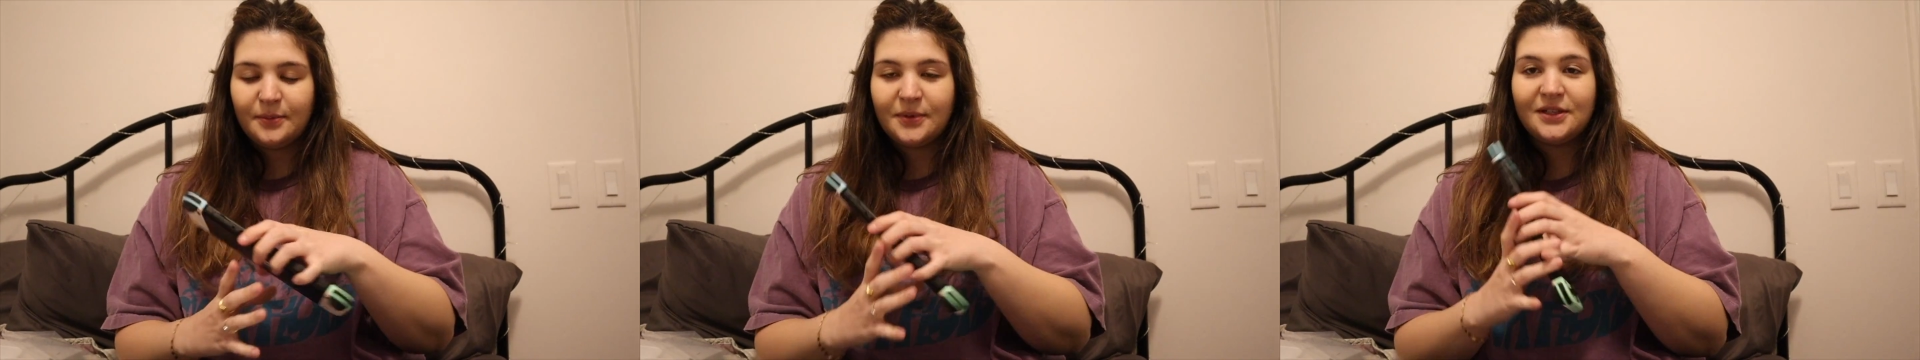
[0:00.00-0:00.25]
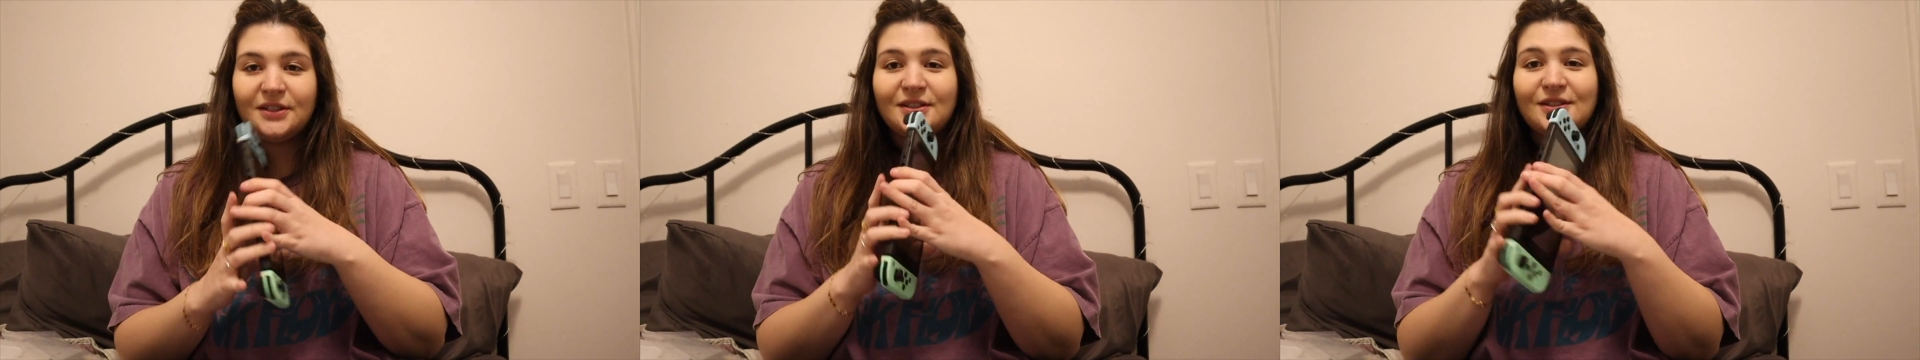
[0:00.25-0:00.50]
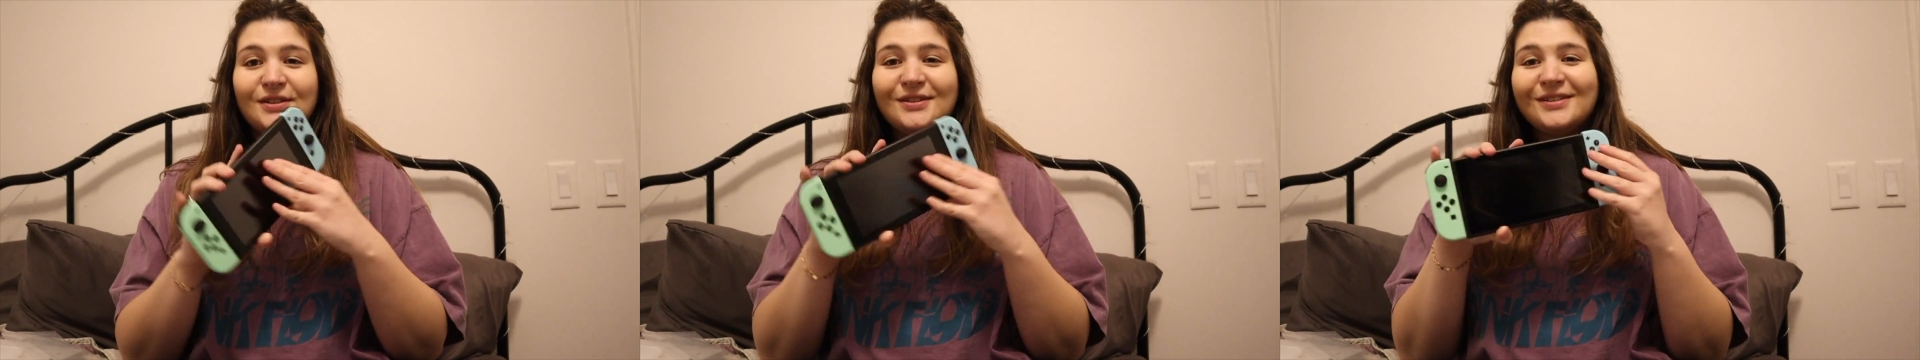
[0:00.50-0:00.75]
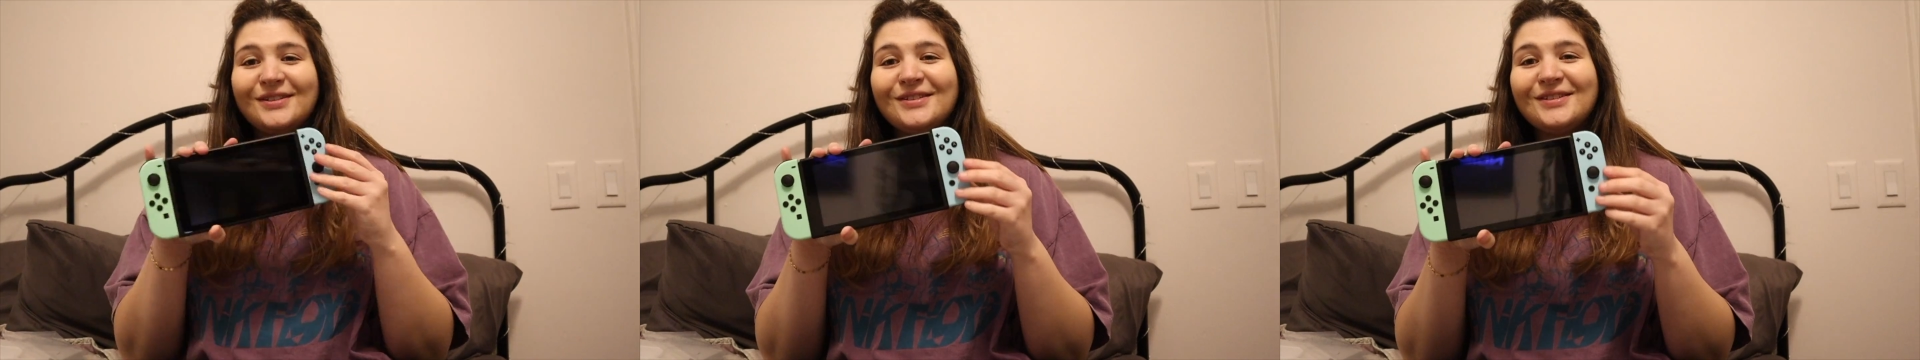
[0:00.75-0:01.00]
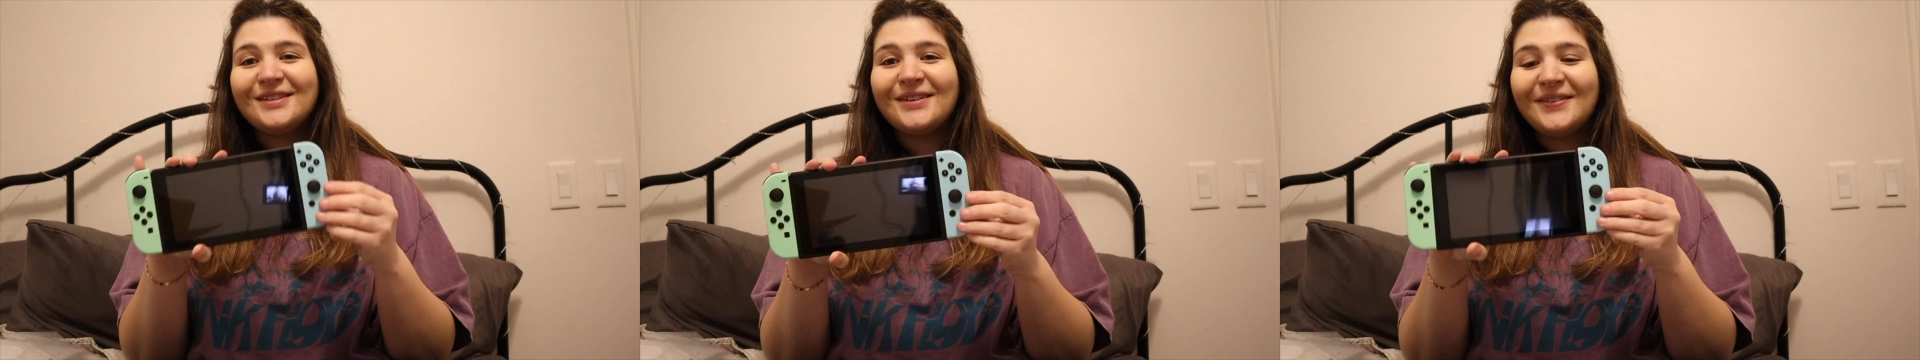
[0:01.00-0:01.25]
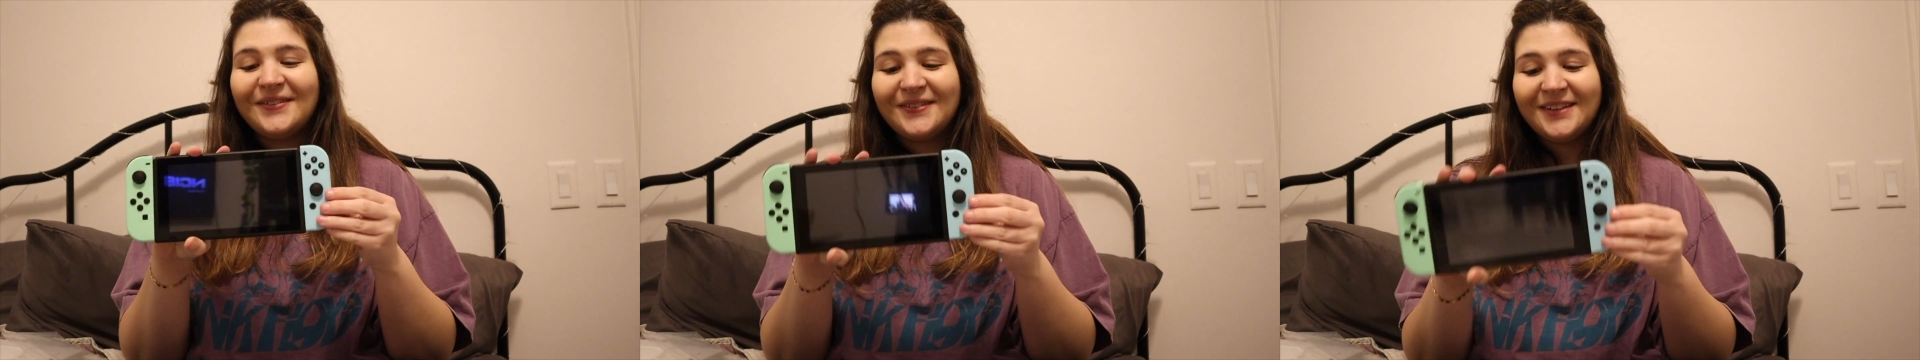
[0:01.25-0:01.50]
This is
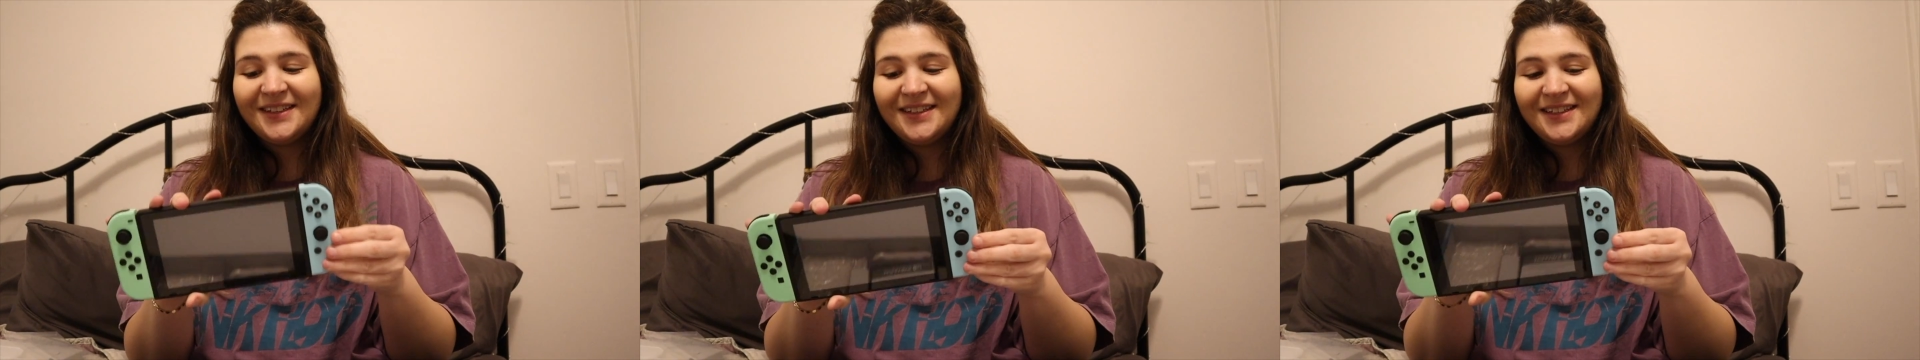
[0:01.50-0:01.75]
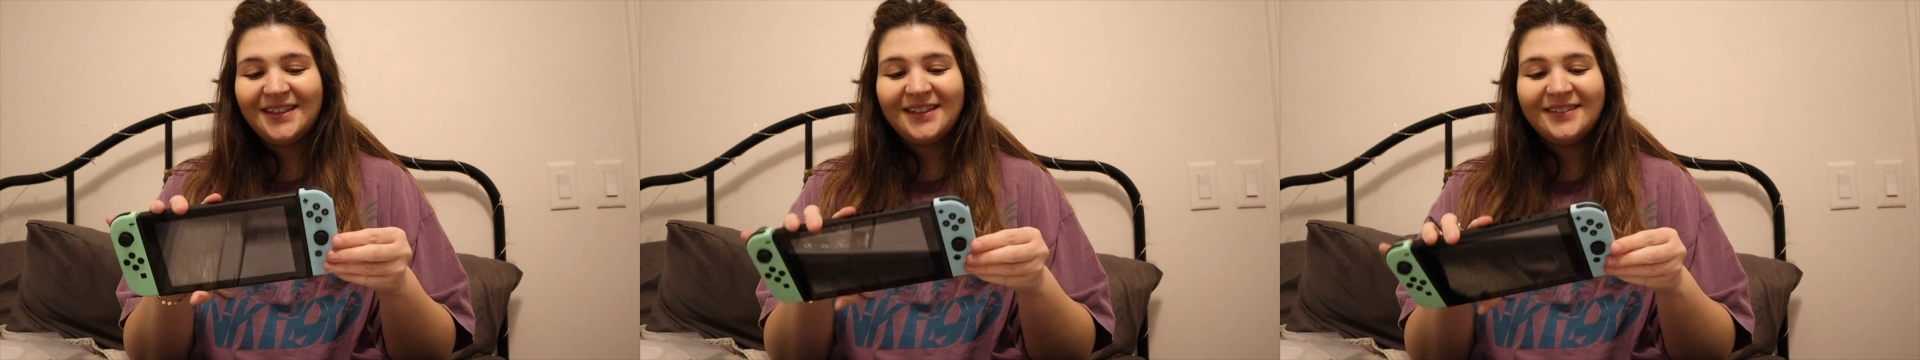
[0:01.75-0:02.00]
so cute.